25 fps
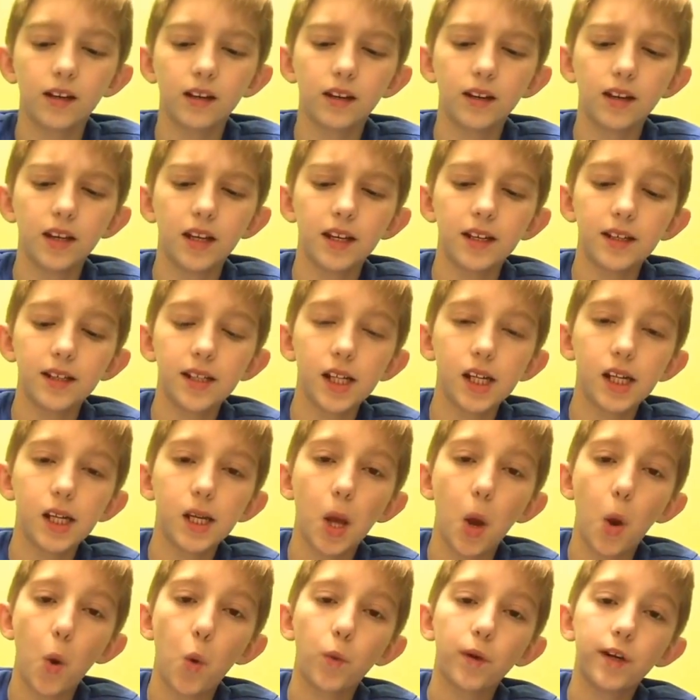This,
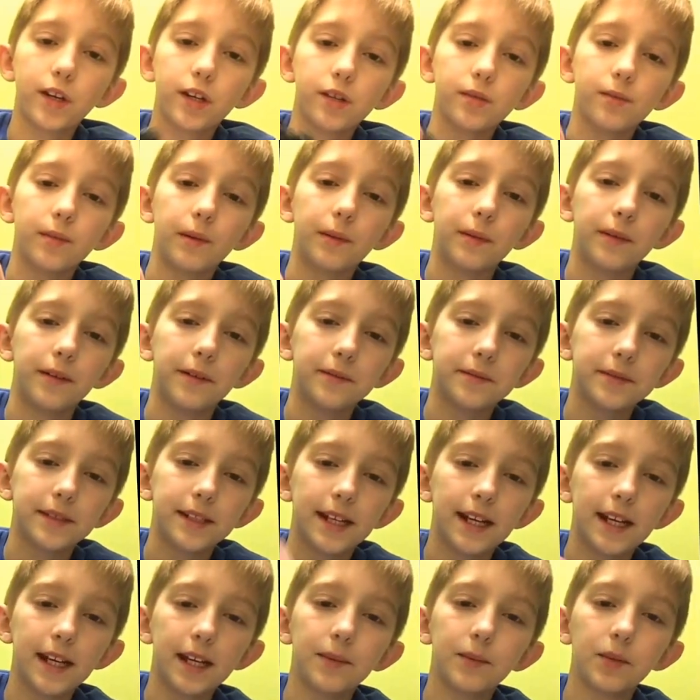which is my mom's
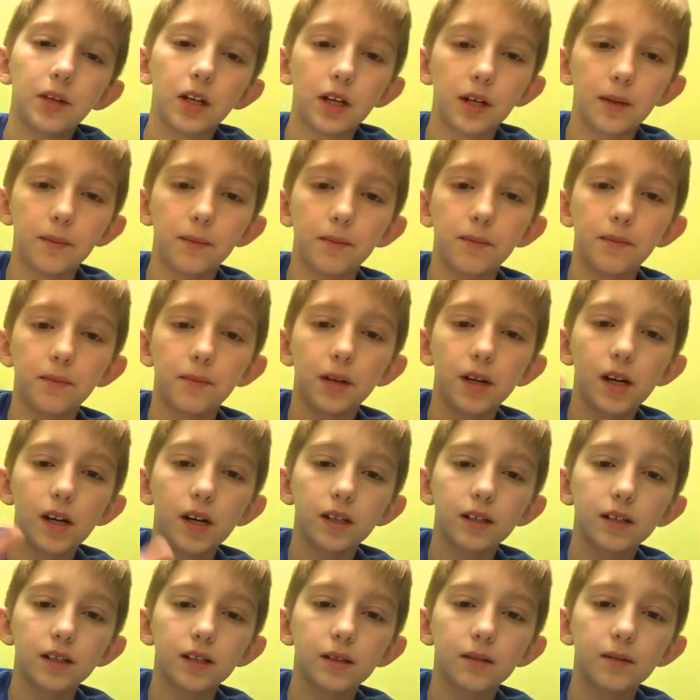name on a
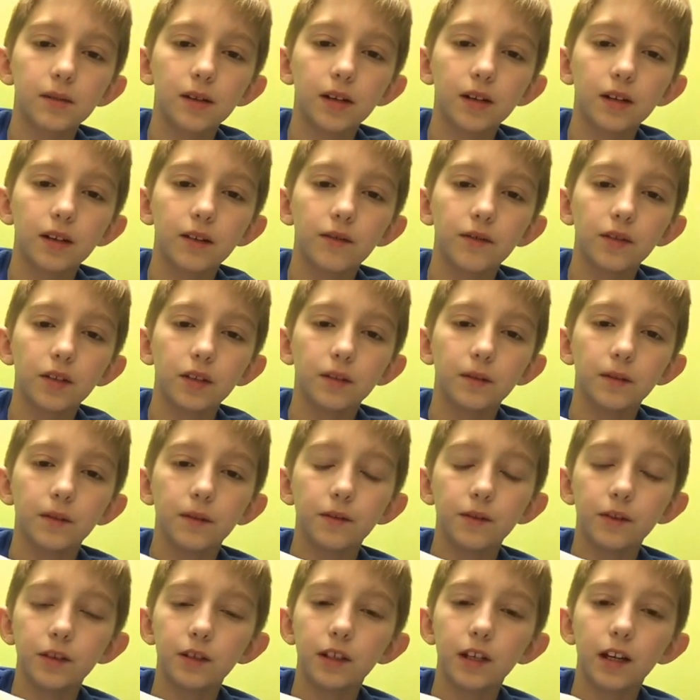box, I'm not going to fully
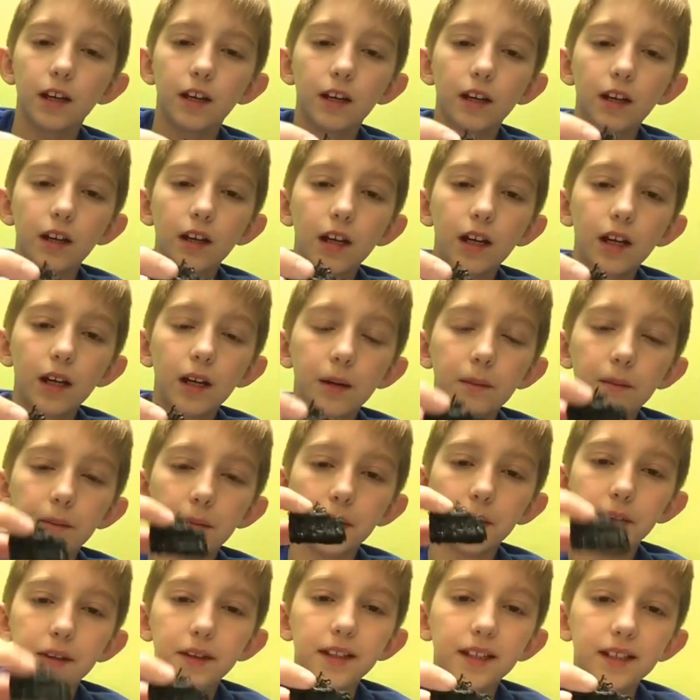reveal that,
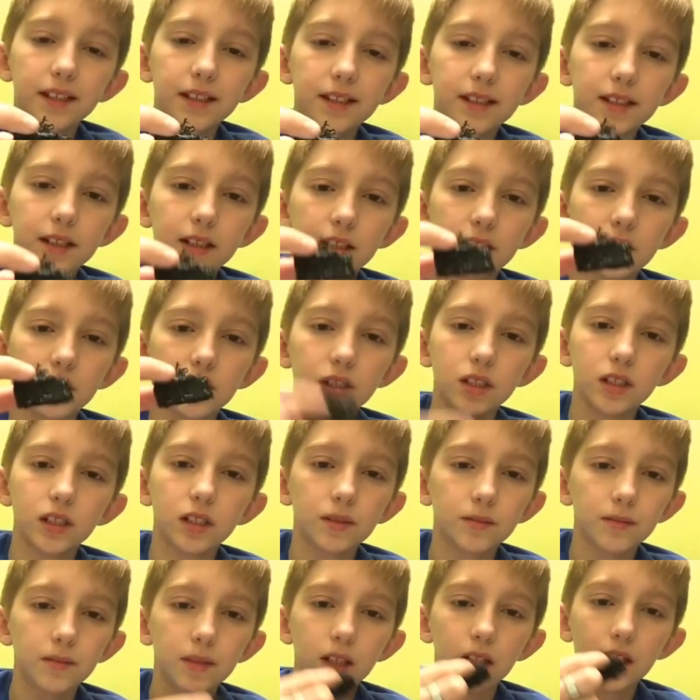but this
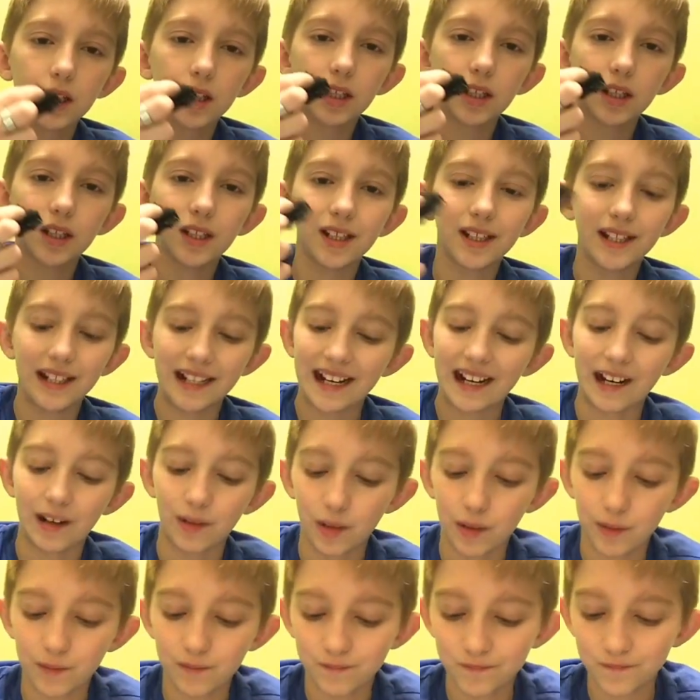took me an hour,